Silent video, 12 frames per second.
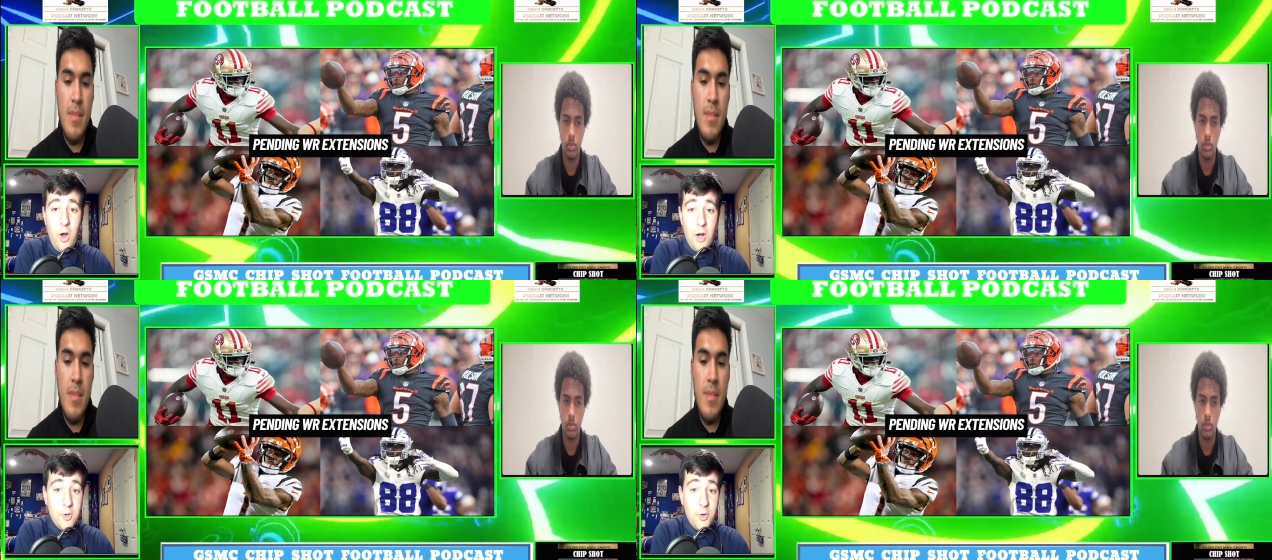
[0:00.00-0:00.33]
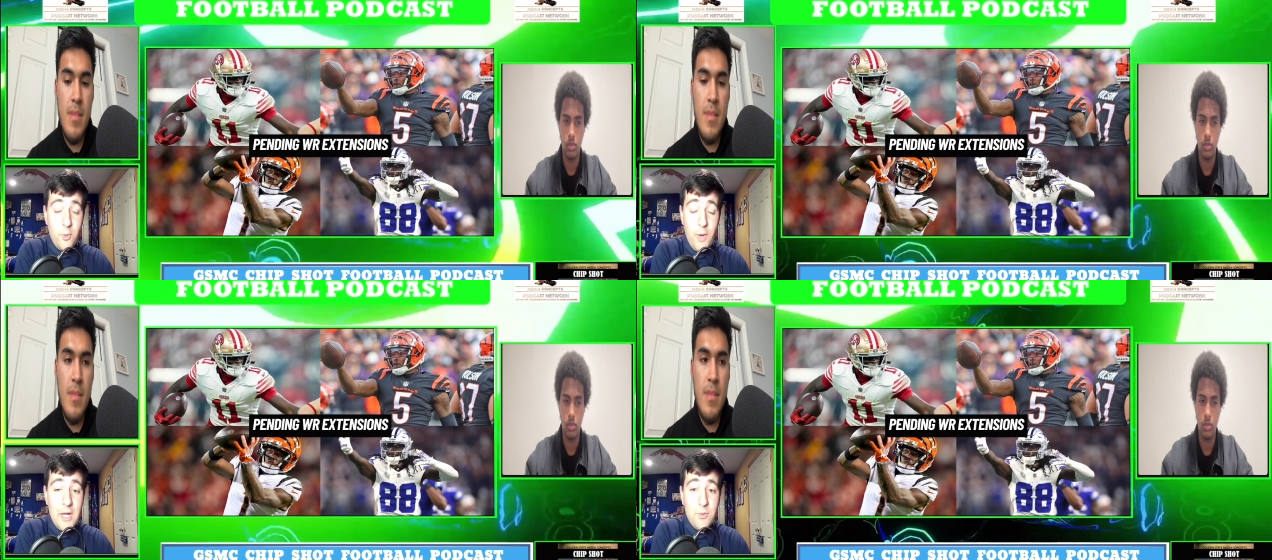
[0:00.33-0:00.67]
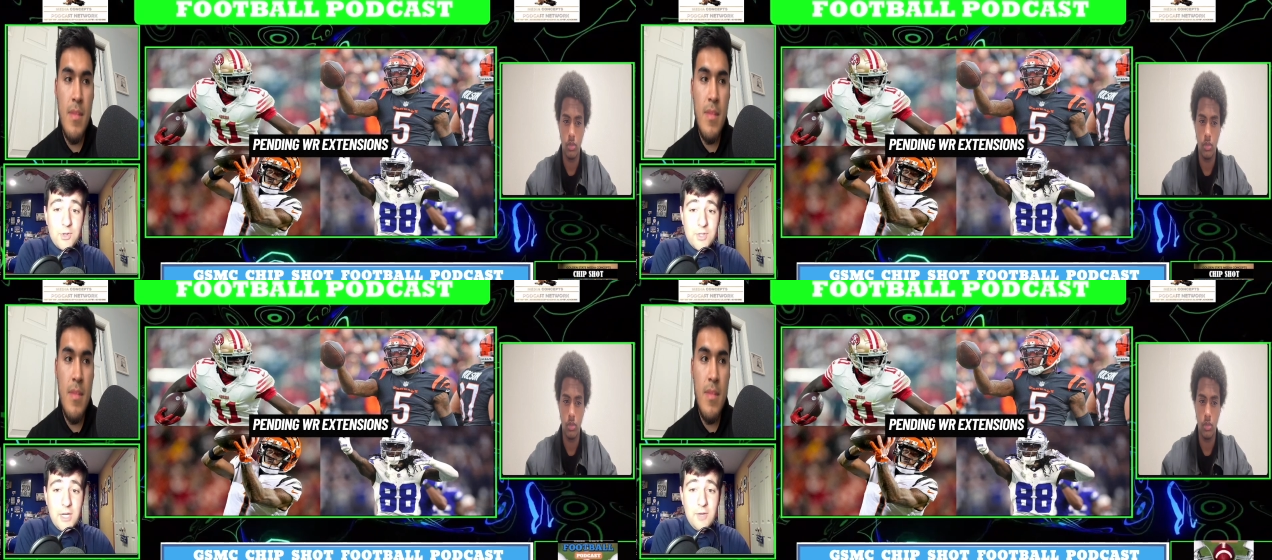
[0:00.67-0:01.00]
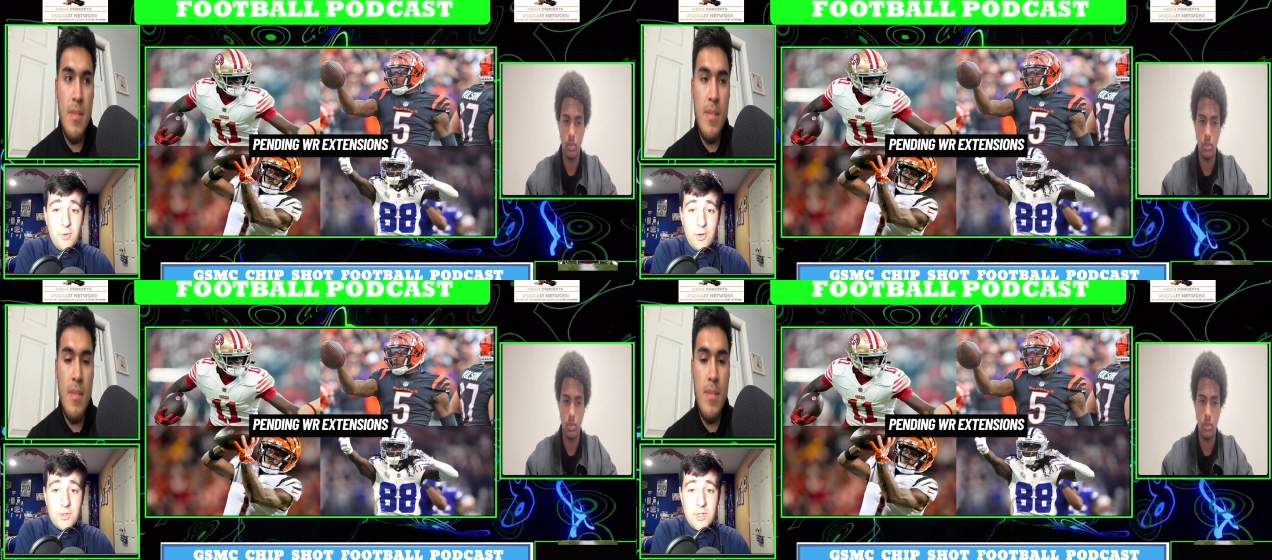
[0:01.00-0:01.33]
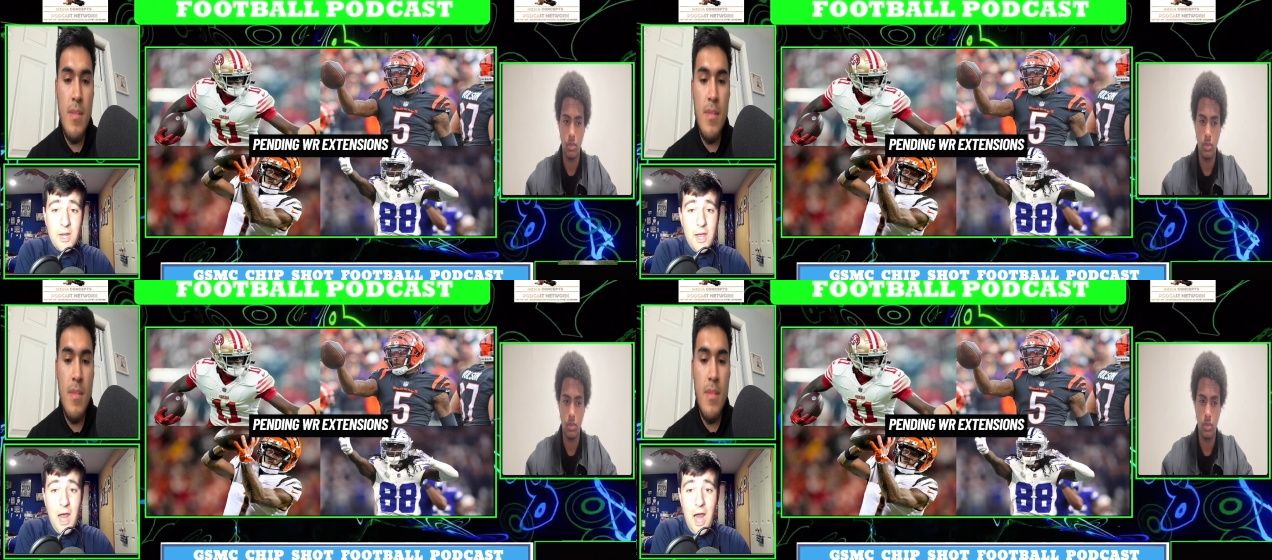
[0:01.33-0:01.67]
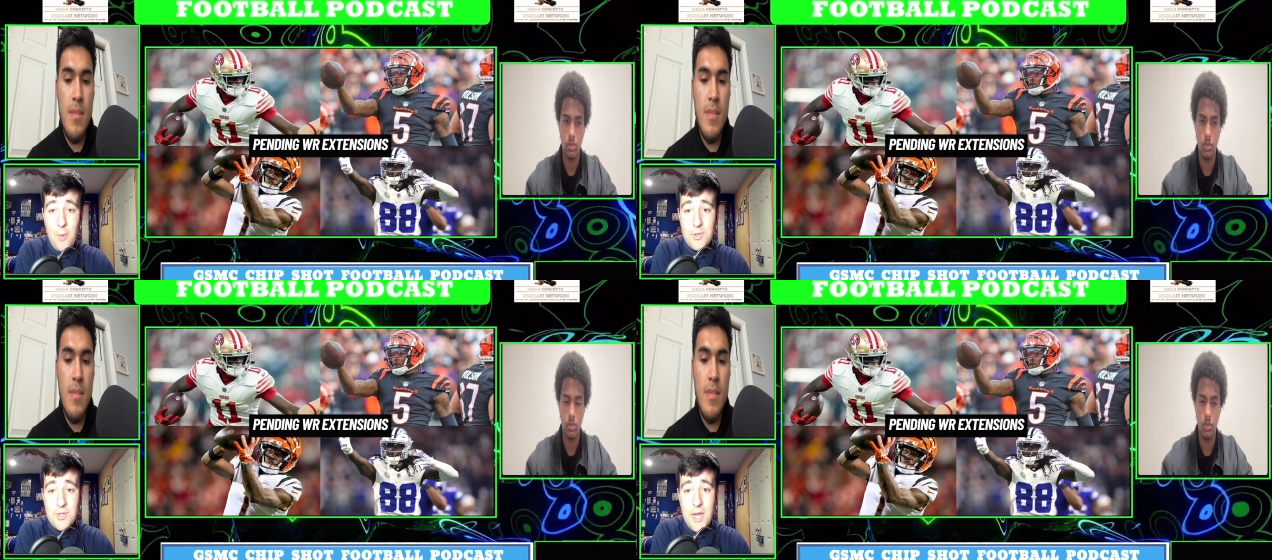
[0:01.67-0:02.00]
Speaker 1: underrated receivers, I
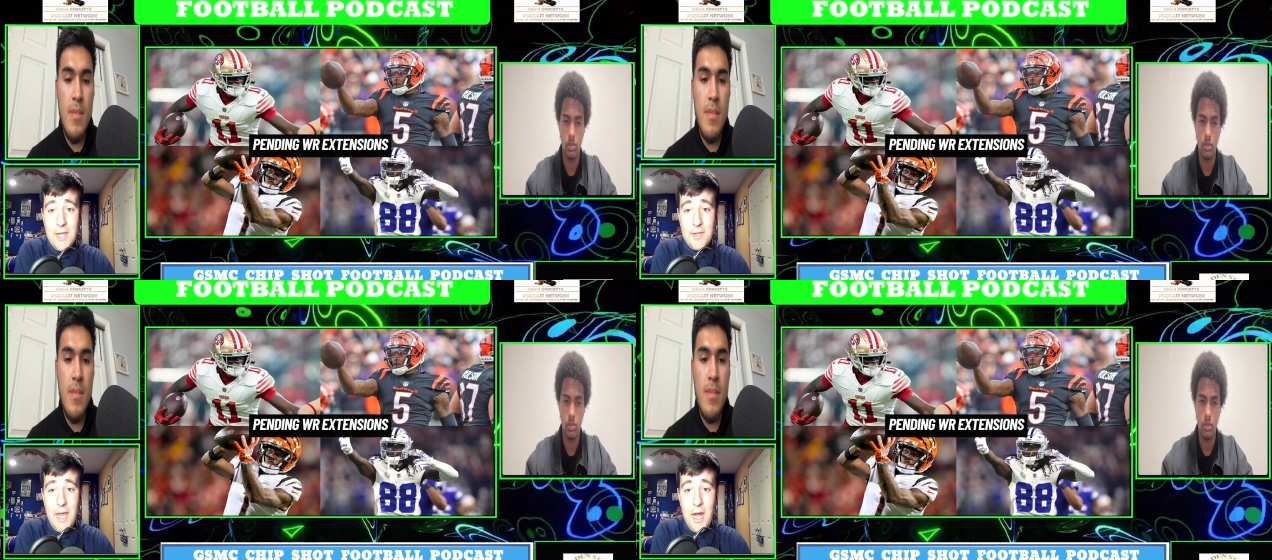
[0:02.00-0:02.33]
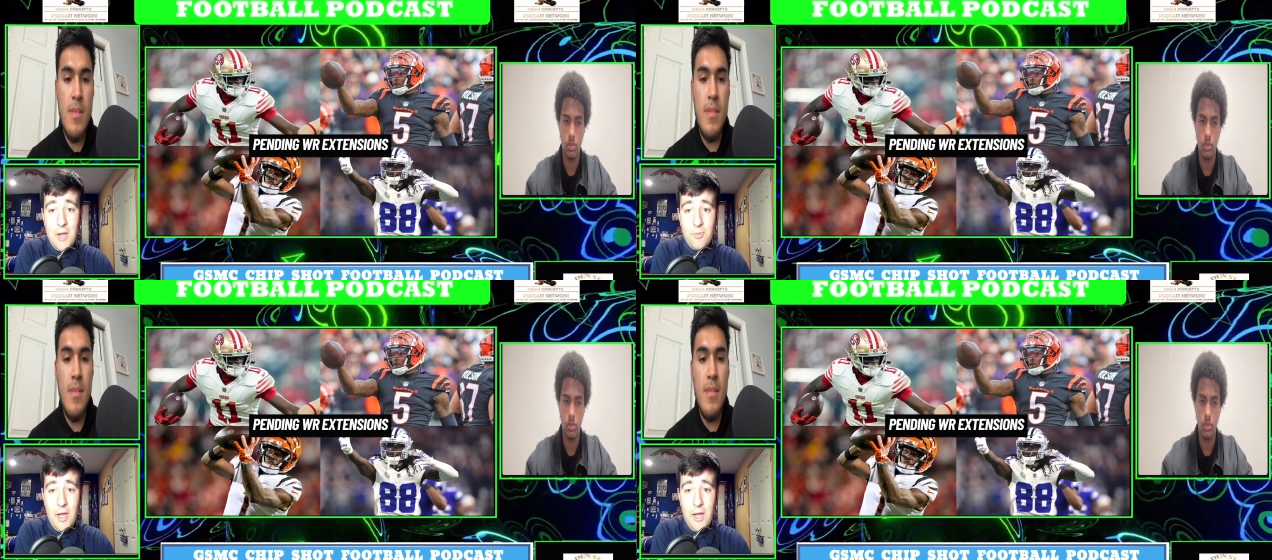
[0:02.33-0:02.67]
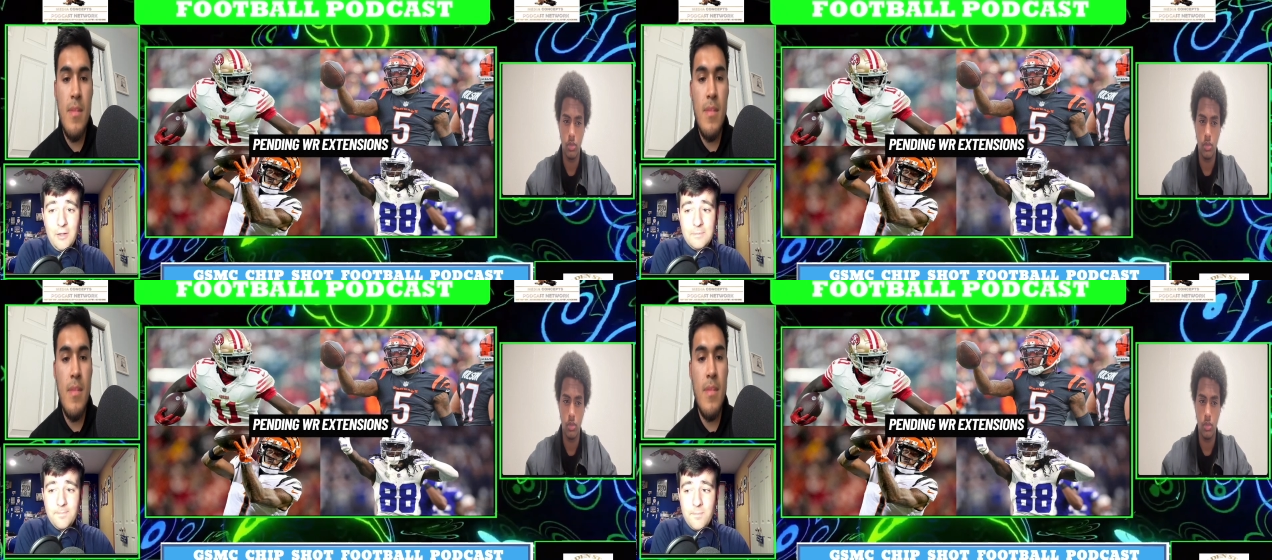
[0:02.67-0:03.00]
would say, in the N F L.